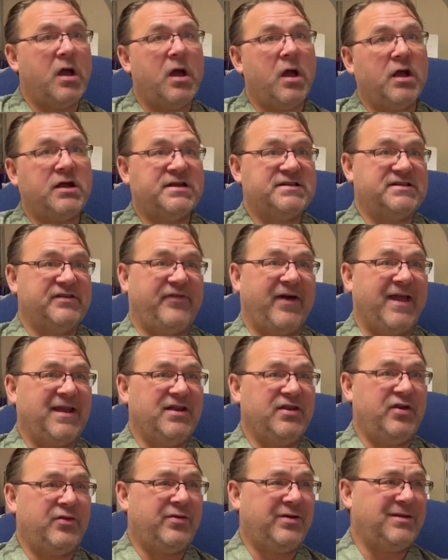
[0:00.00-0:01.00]
Because if I can
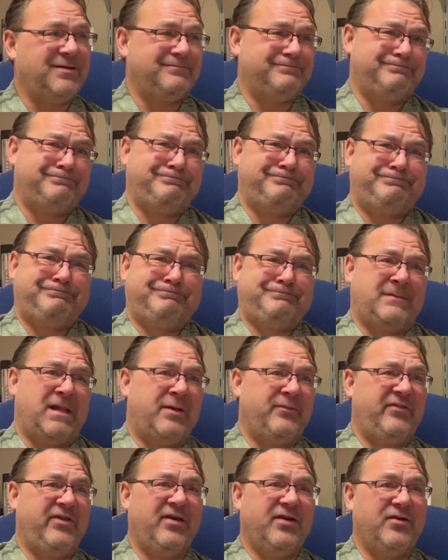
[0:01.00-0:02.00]
do it,
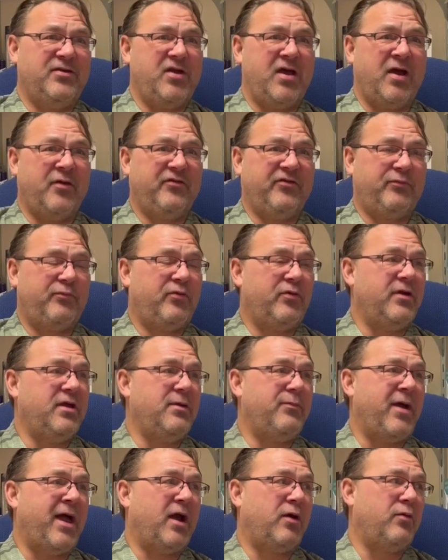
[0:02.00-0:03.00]
I'm telling you, I was pretty
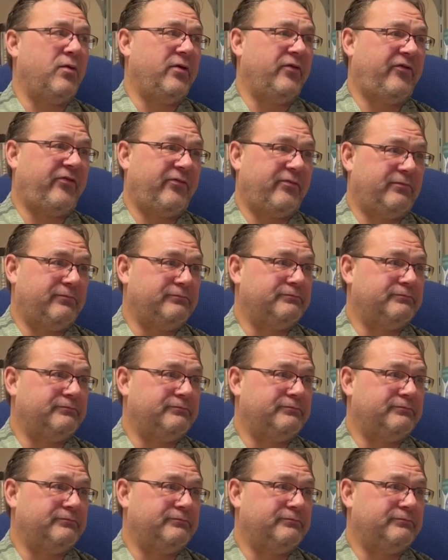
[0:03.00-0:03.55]
backwards.